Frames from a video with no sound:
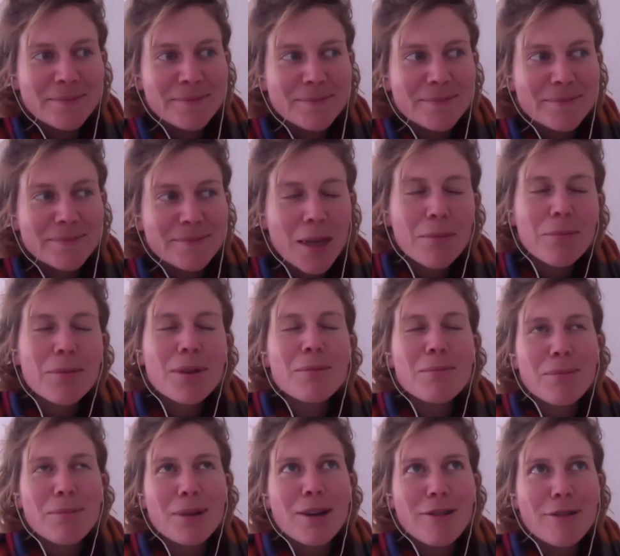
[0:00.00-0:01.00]
Maybe a
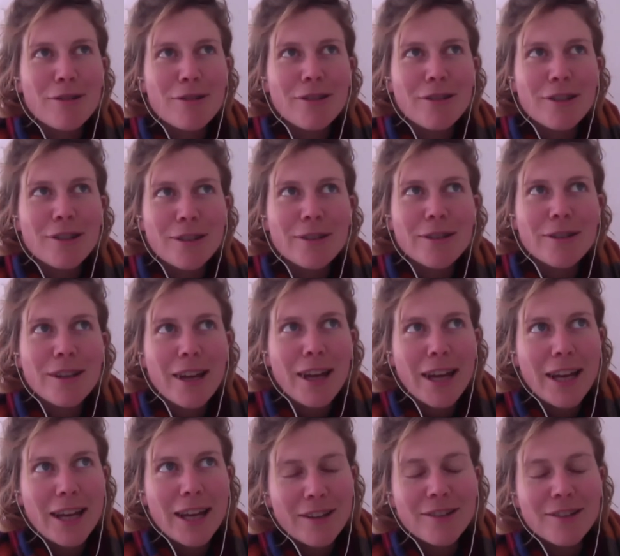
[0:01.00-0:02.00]
bit older,
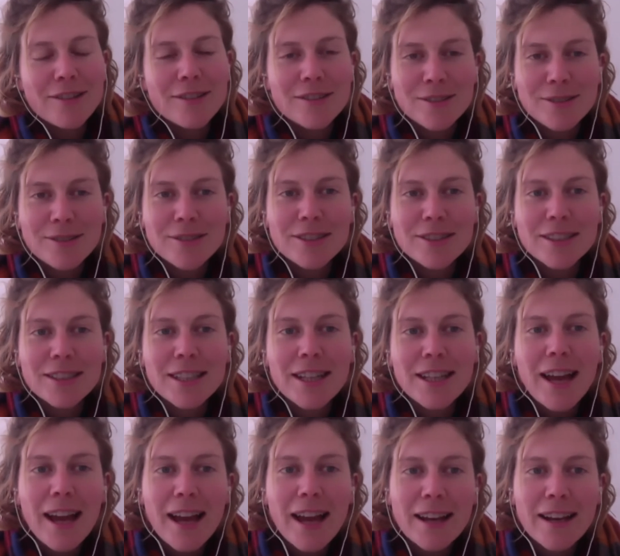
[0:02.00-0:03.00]
8 years old.
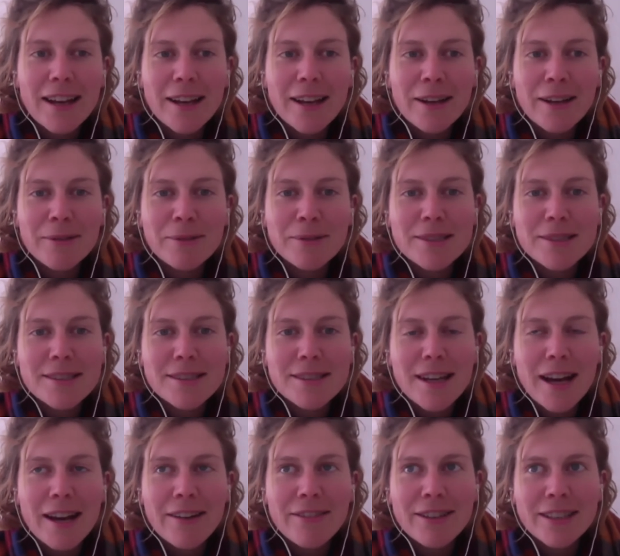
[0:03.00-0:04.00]
And I was
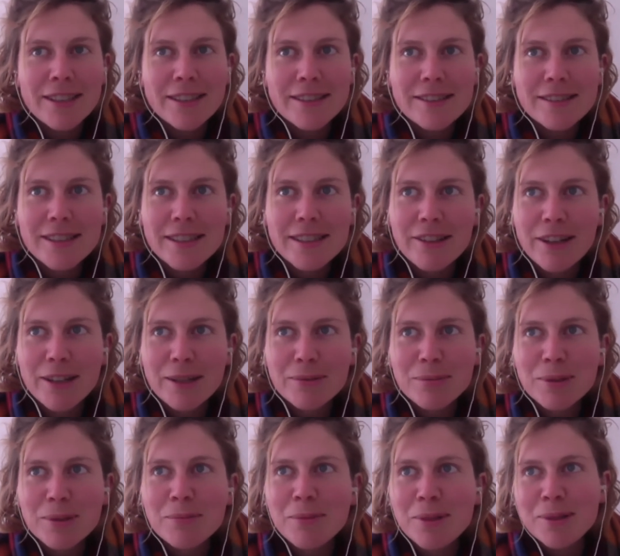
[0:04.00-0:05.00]
having this
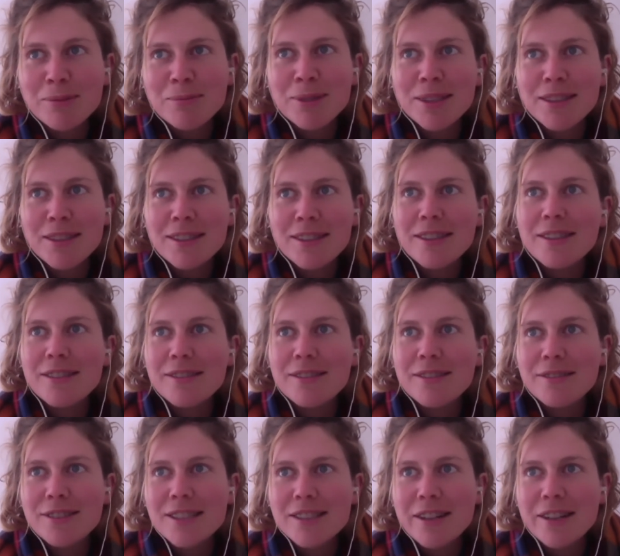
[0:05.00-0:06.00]
incredible moment of
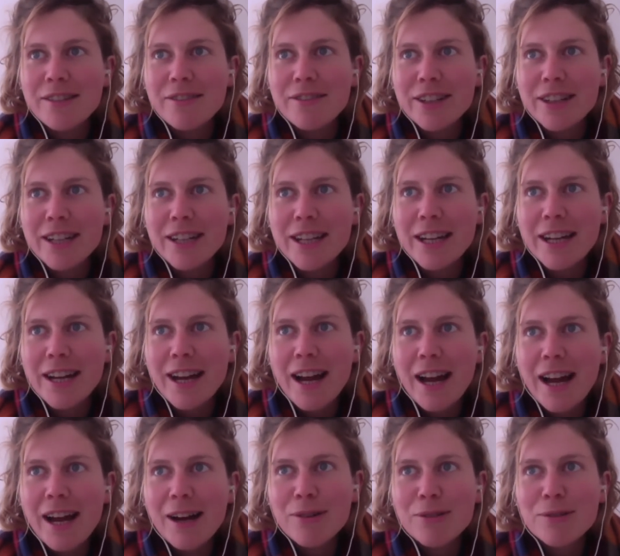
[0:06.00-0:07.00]
discovering
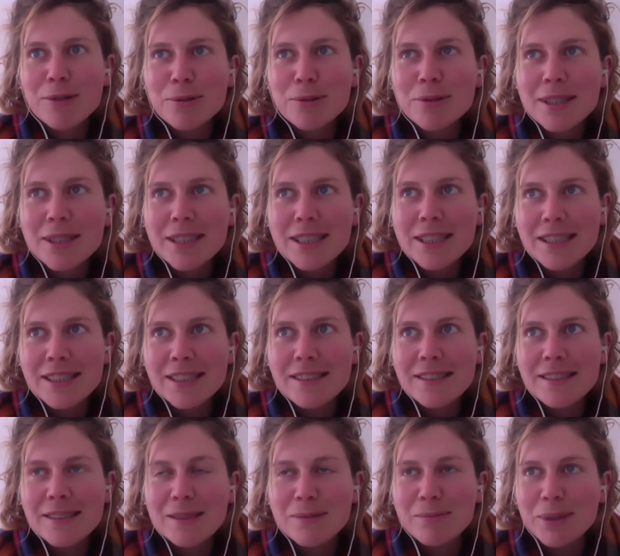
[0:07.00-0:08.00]
how cool it is
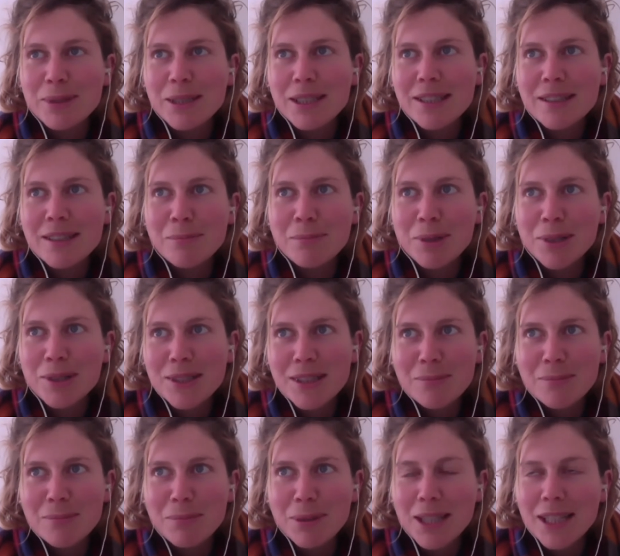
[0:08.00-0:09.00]
to be an
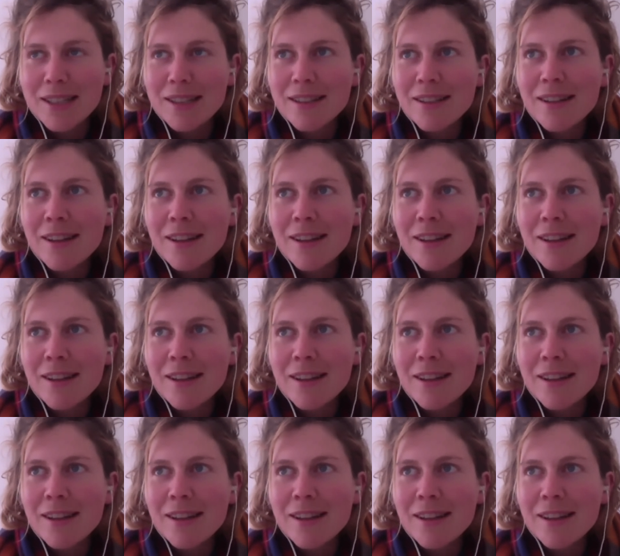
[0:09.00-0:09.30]
embodied being.